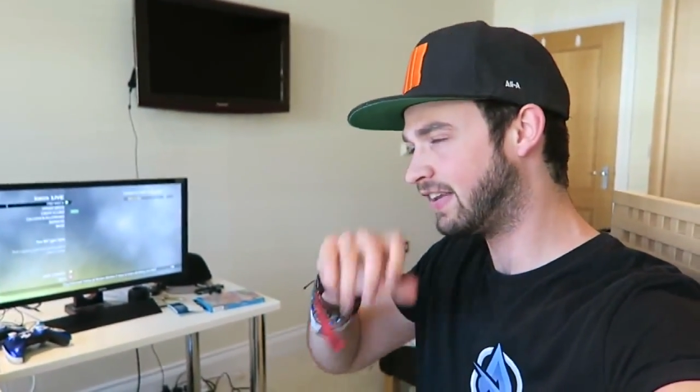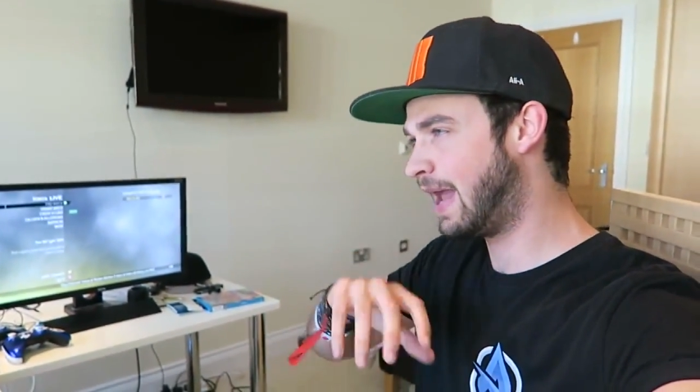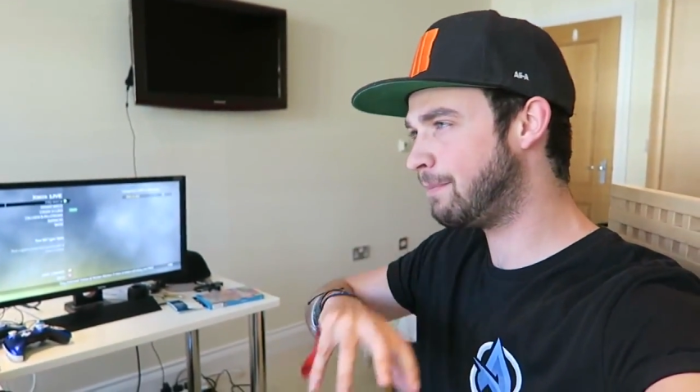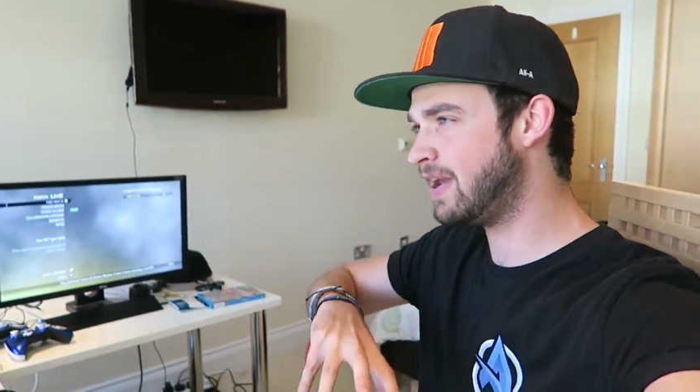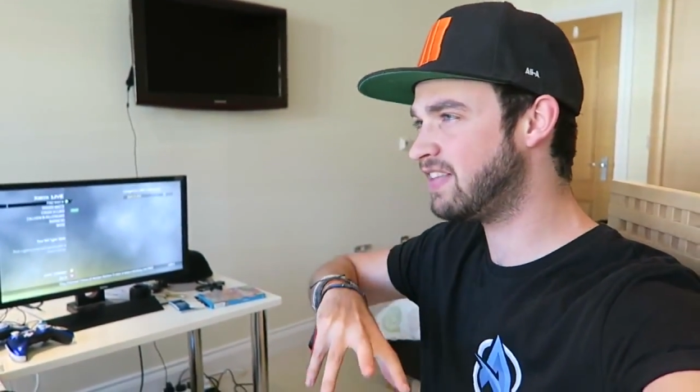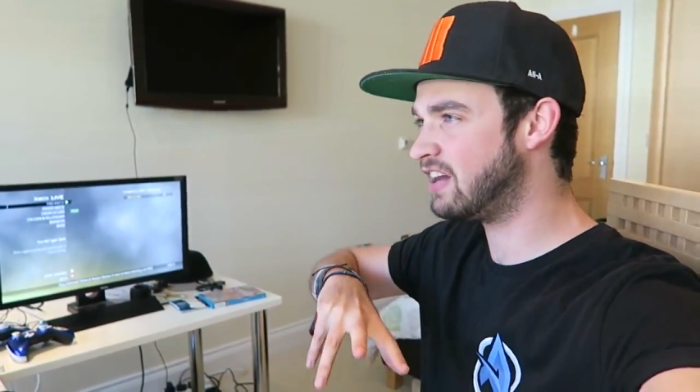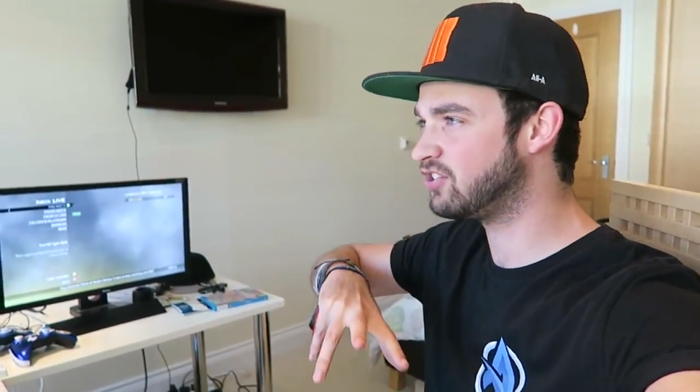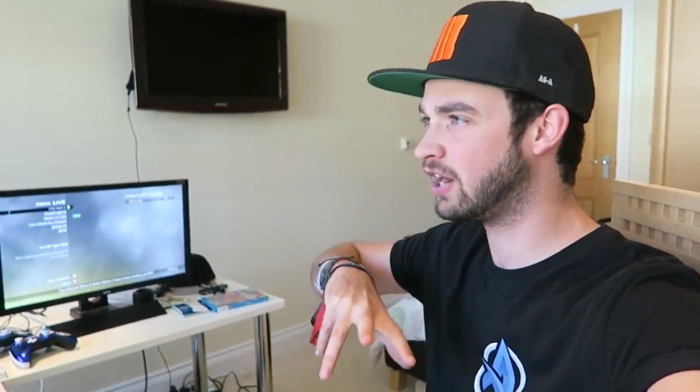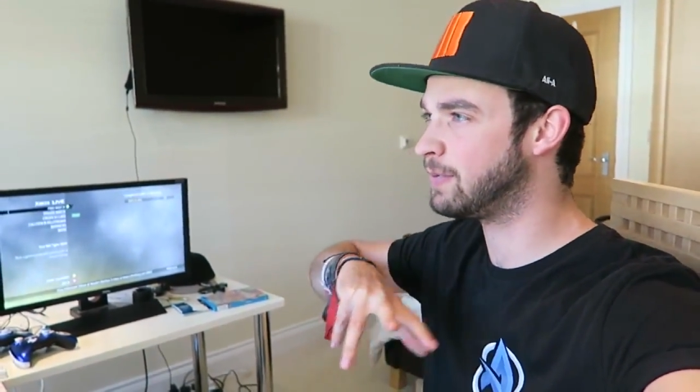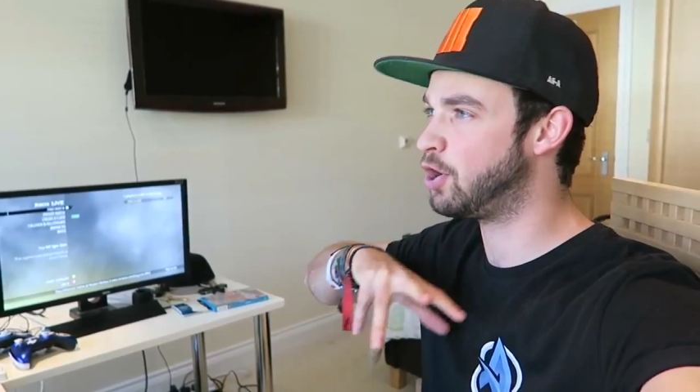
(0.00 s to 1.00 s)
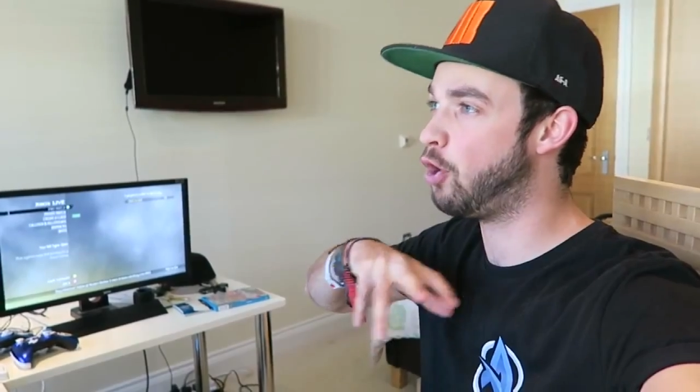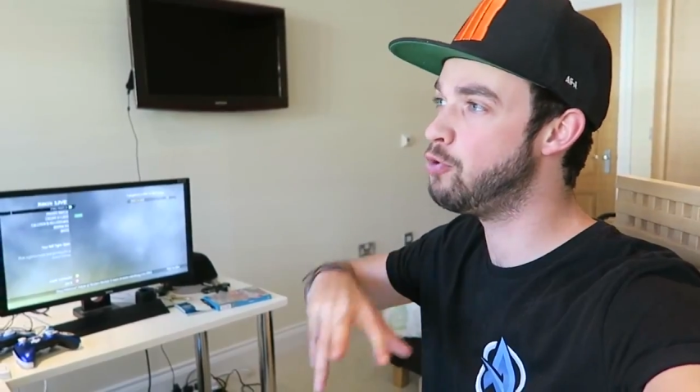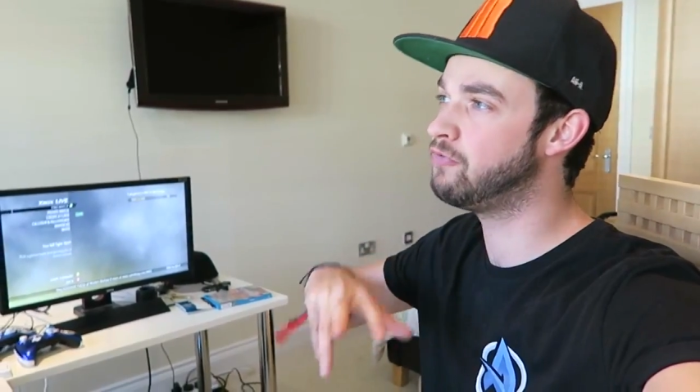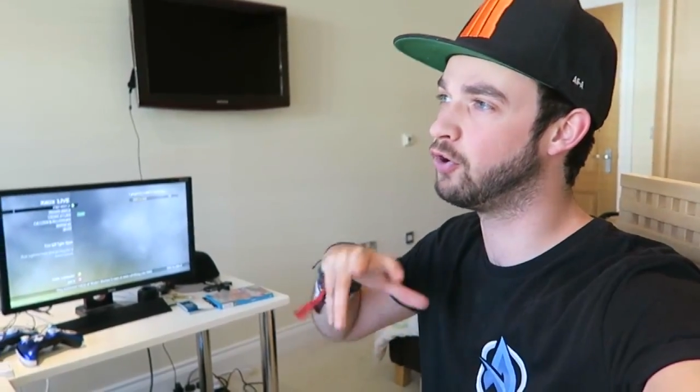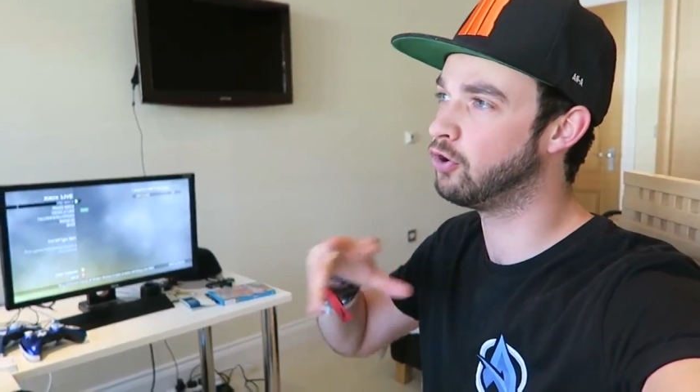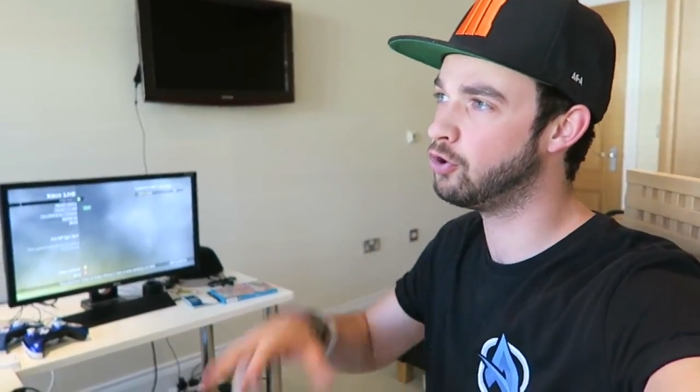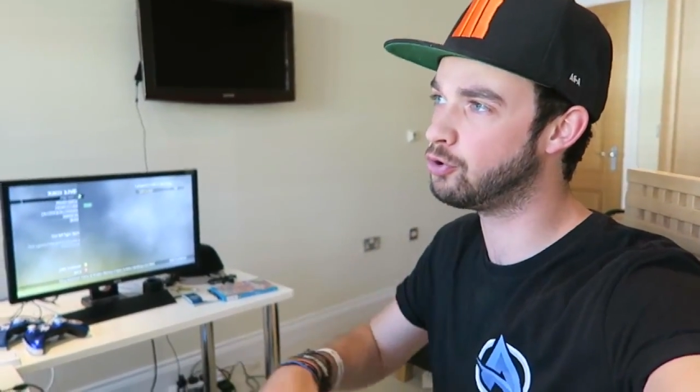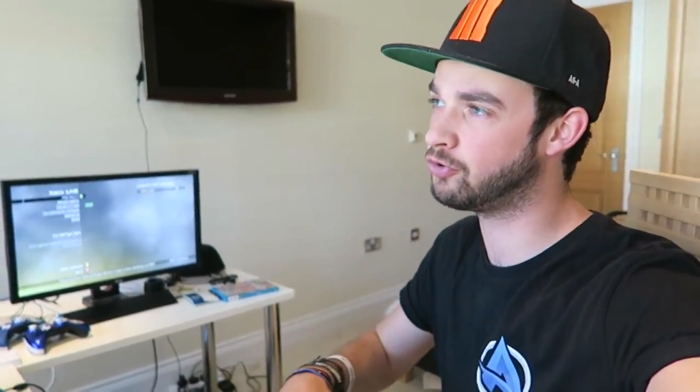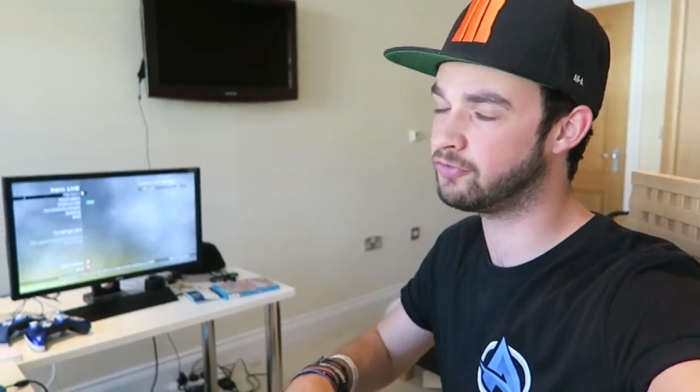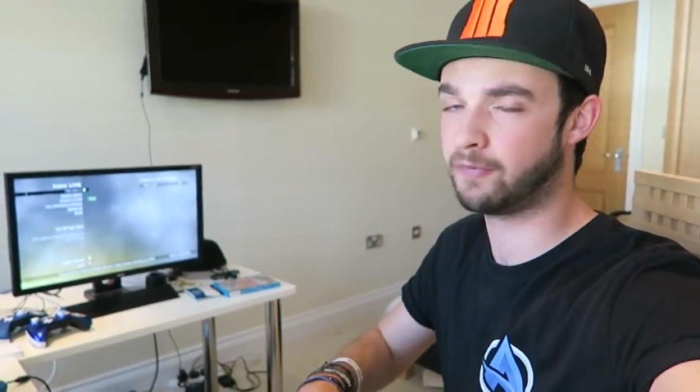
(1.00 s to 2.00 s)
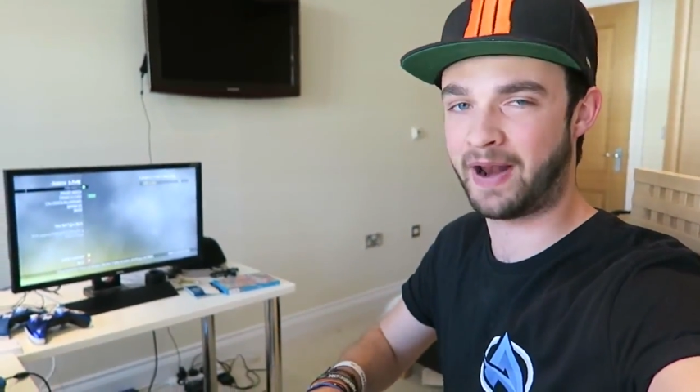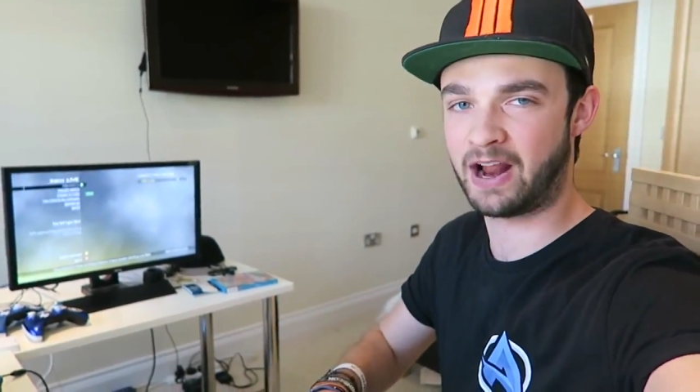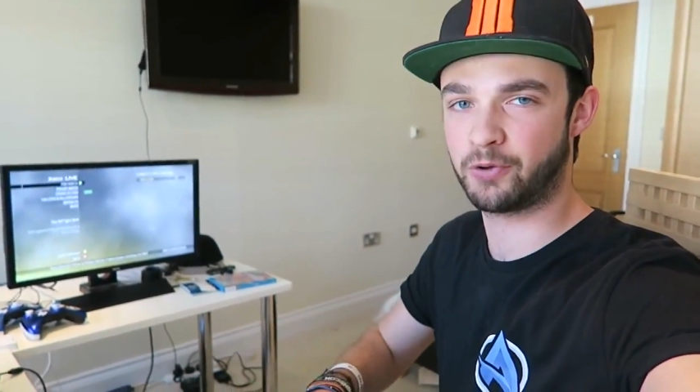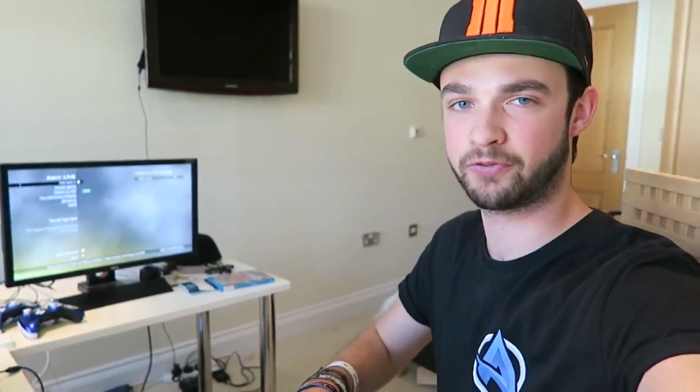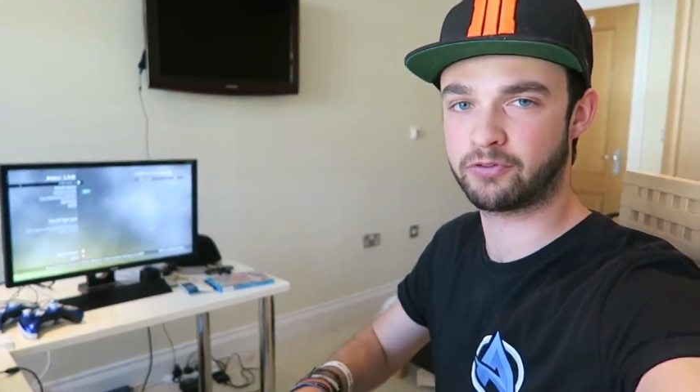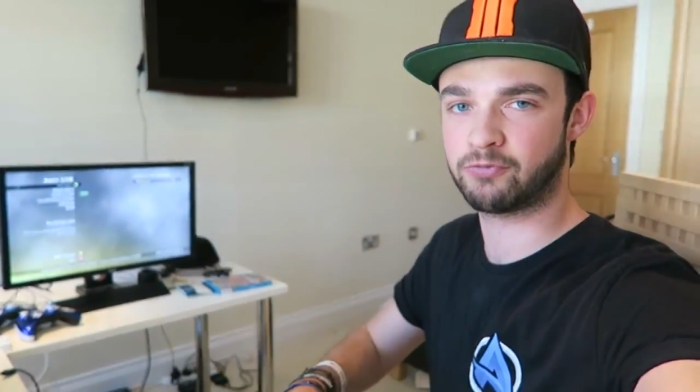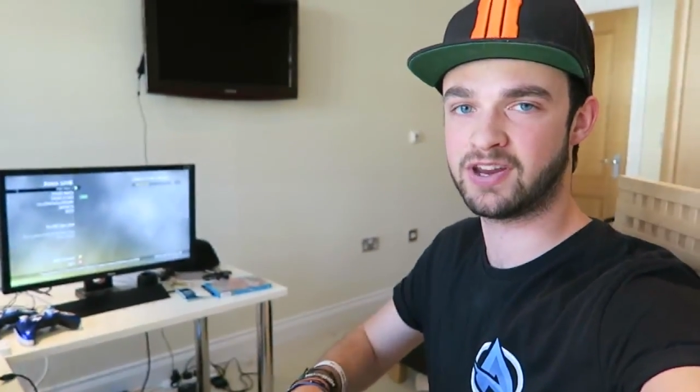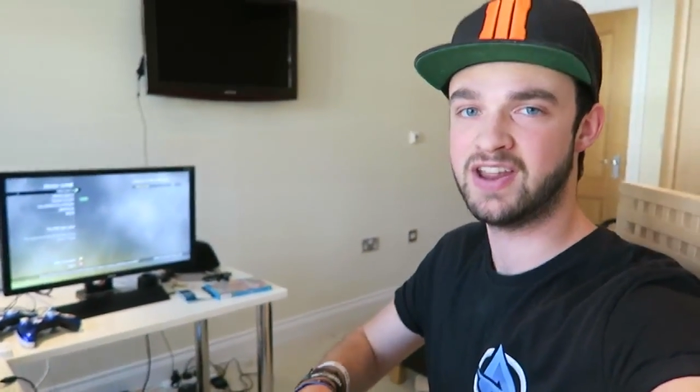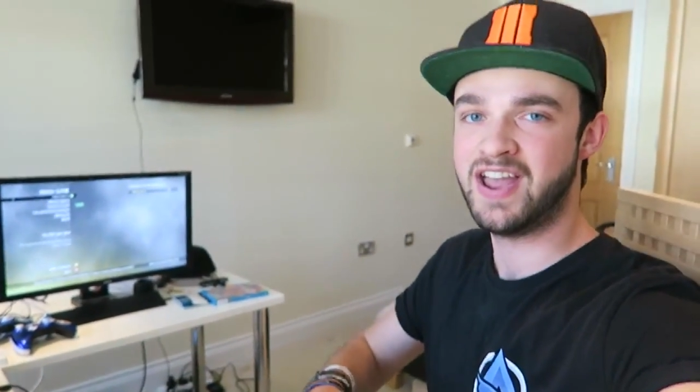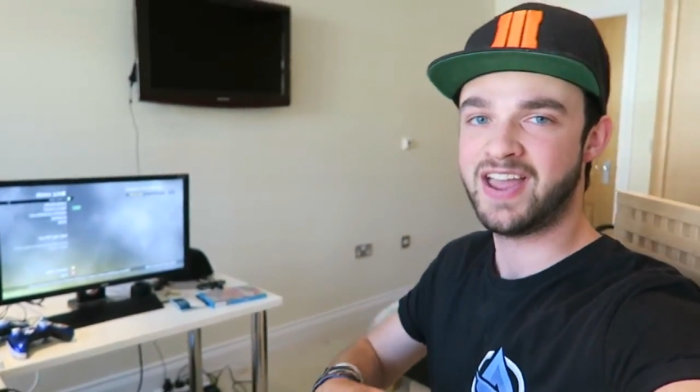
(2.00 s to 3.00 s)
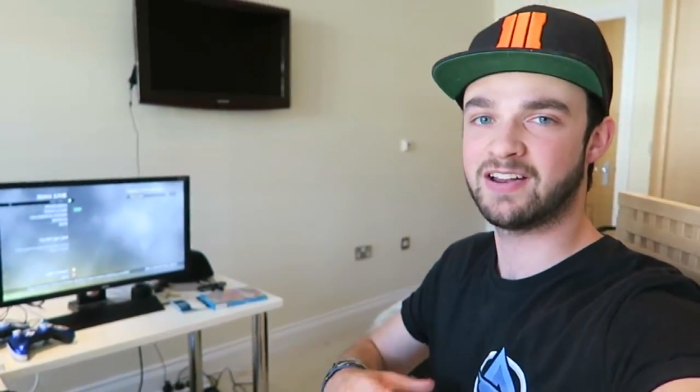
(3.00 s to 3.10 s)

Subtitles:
the campaign's actually kind of been overlooked for Black Ops 3